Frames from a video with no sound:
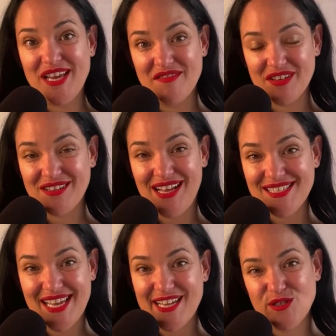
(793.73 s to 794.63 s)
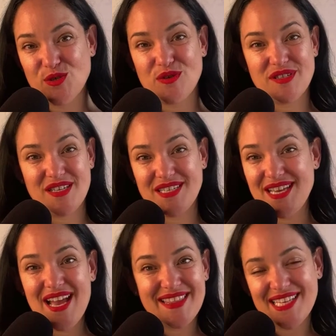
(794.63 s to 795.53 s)
of the class answers it,
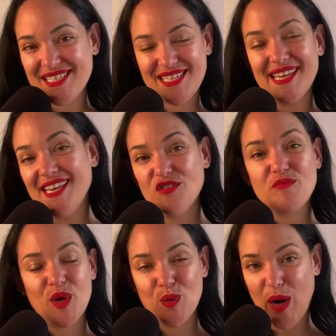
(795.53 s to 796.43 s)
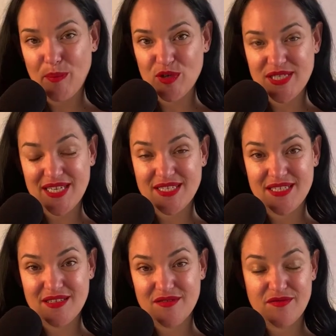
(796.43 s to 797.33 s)
that doesn't give me a
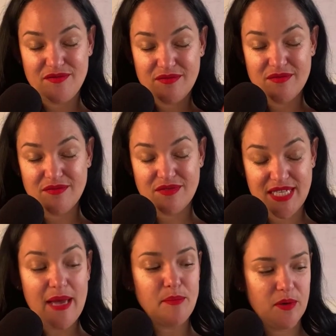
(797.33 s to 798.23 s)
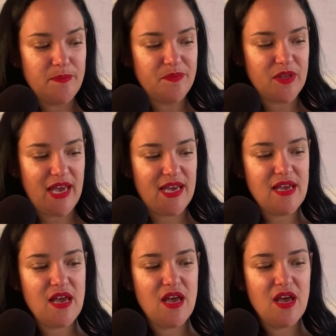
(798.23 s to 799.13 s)
representative sample, okay?
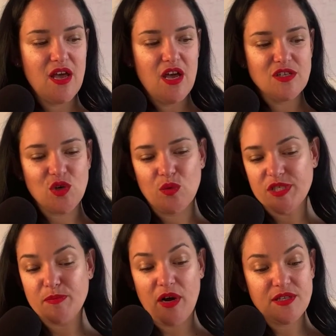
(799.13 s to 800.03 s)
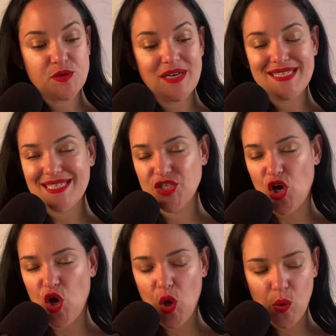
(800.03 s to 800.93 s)
So response rates, it's
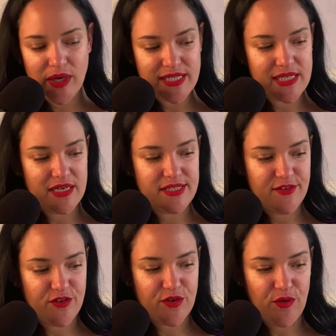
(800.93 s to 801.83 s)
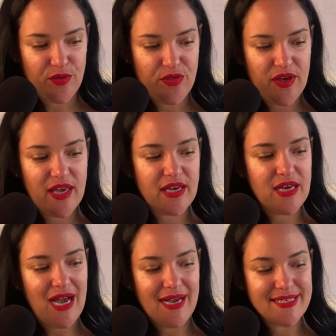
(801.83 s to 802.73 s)
always a difficult thing.
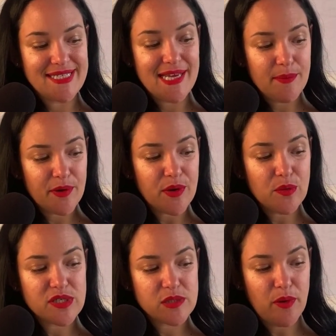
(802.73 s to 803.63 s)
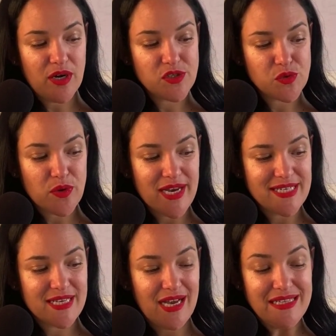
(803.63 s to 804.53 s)
A typical response rate
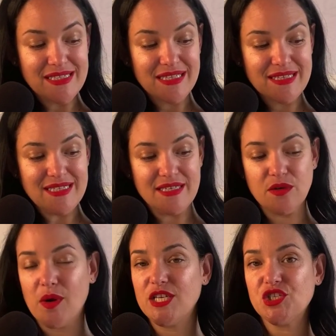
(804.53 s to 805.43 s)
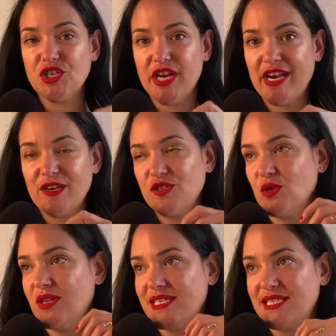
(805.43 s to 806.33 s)
to unsolicited questionnaires, so
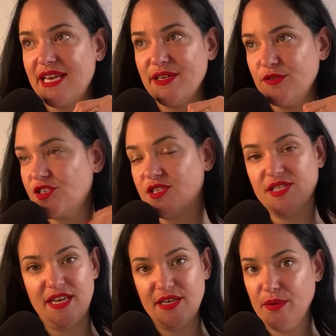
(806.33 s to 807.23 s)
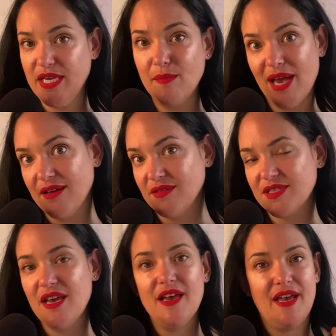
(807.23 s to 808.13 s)
let's say you just send out
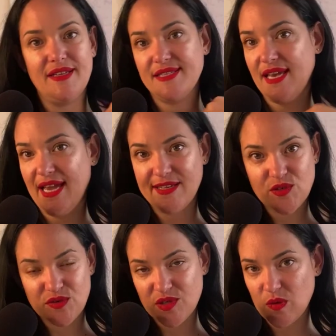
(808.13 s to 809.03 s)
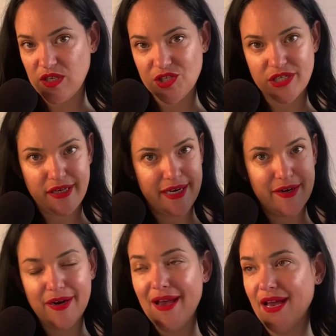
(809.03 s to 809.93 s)
emails and say, answer this
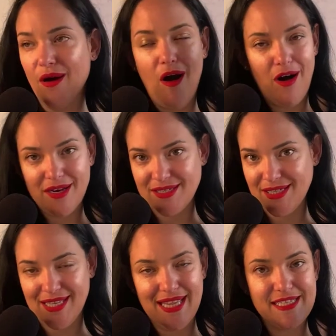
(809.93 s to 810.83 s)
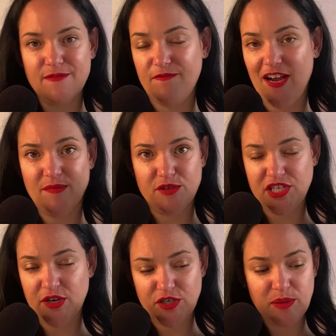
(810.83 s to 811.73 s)
questionnaire, honestly, less than
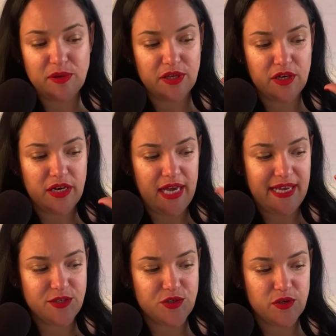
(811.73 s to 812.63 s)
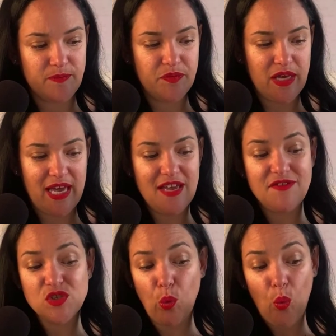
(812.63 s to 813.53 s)
5% are typically going to answer, okay? If
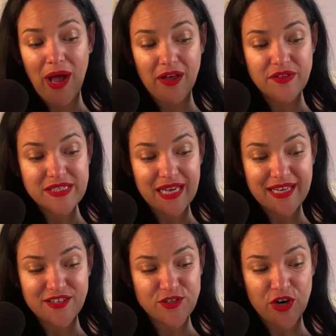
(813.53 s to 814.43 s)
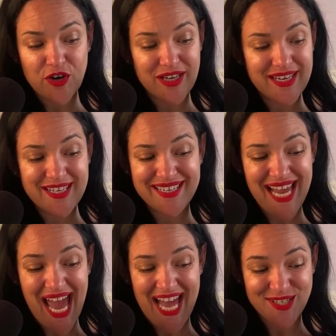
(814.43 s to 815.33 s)
it's well designed and targeted,
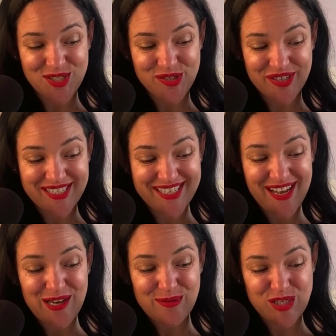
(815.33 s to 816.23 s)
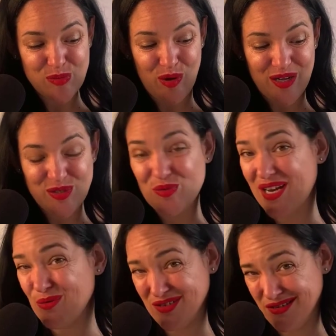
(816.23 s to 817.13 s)
an excellent response
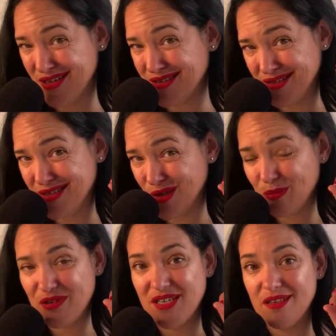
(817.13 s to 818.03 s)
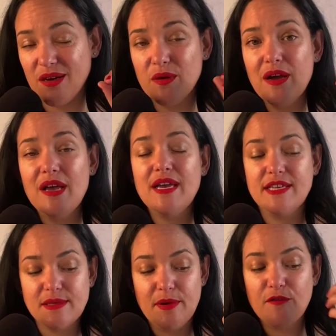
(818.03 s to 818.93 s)
rate, which is actually still pretty low,
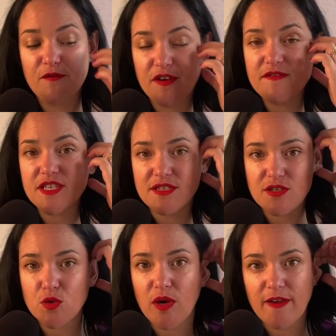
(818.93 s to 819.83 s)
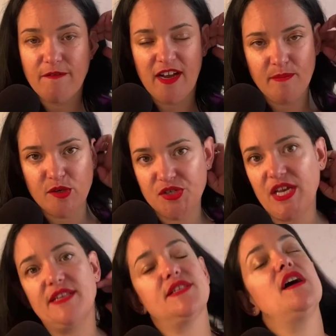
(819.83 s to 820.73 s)
is about 15 to
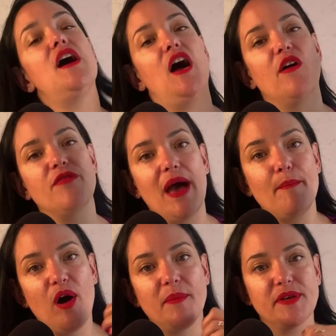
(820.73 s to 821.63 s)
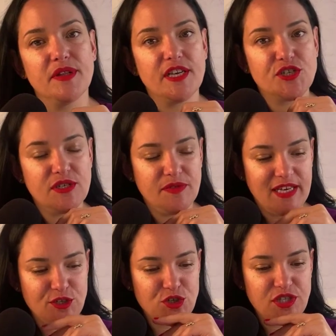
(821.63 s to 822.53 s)
25% of that population
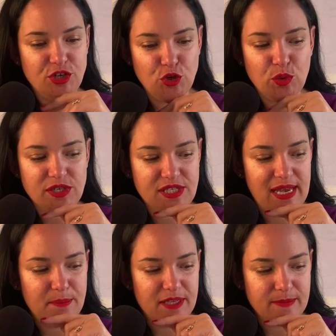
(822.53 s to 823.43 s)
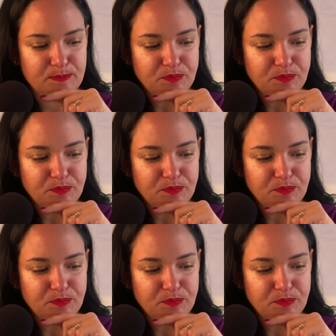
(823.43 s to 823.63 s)
that you are sampling.